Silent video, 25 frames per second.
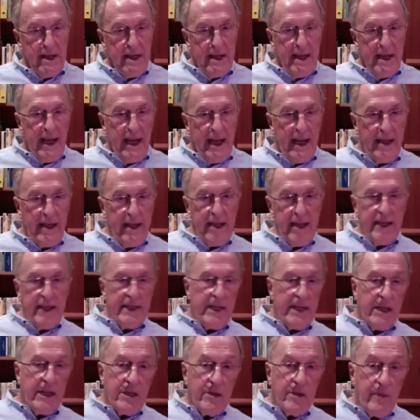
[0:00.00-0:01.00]
And then he
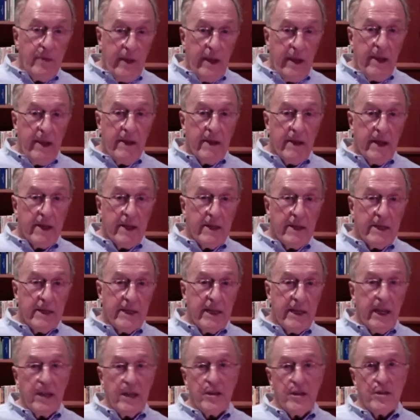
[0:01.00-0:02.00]
said to me, at this
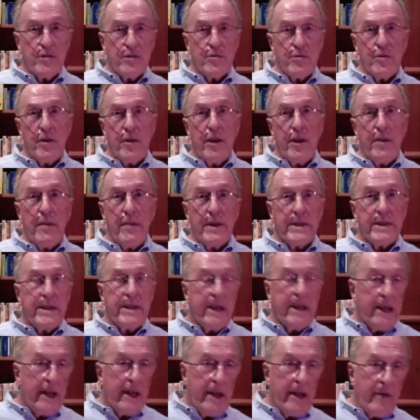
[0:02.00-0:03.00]
stage, it was around about
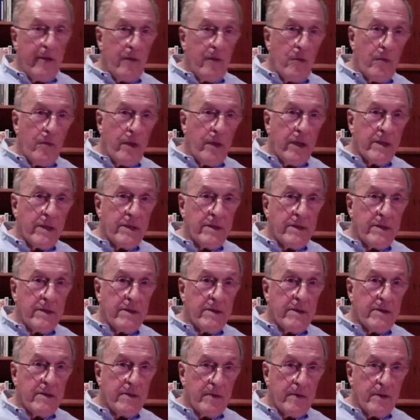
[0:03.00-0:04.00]
10, 11 weeks.
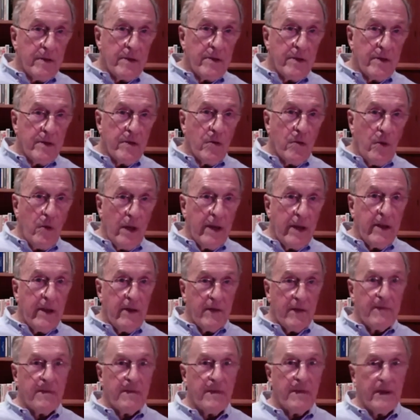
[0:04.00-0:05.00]
This was quite
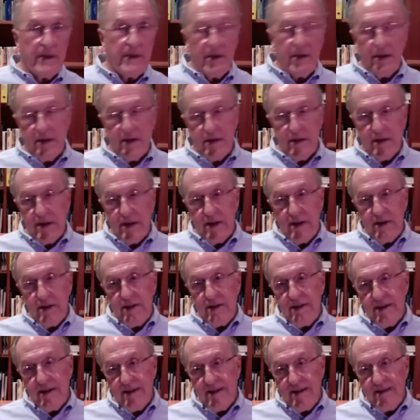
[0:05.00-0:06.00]
a,
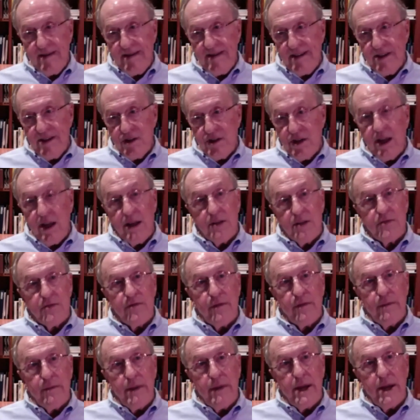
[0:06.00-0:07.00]
a, a challenge
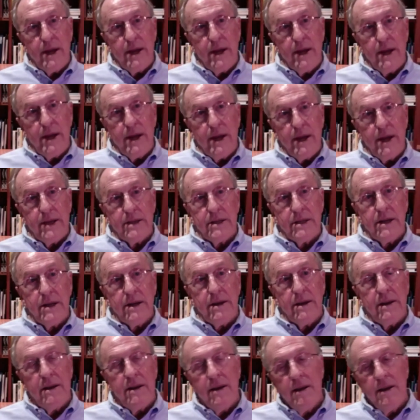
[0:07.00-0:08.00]
from my side
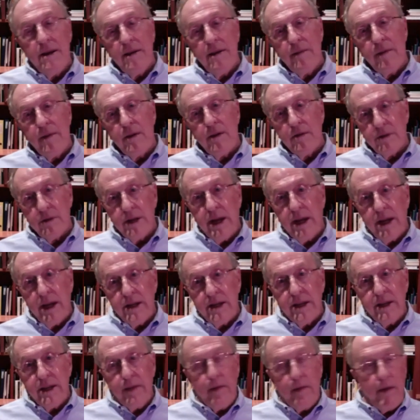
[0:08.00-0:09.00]
because I had to
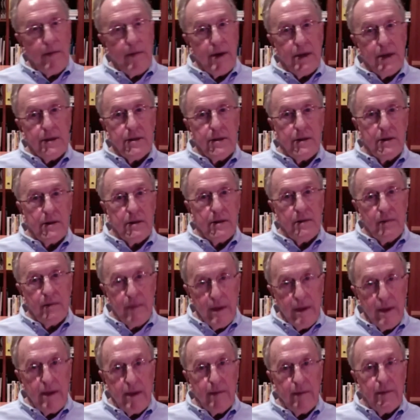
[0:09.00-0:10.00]
keep my mouth shut and
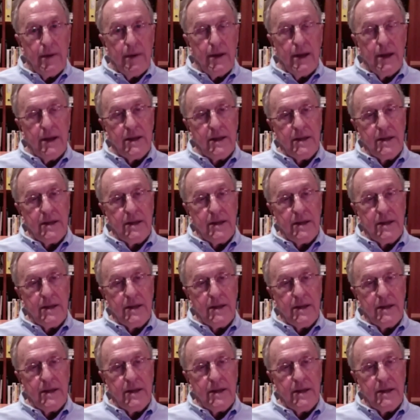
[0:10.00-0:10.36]
be polite.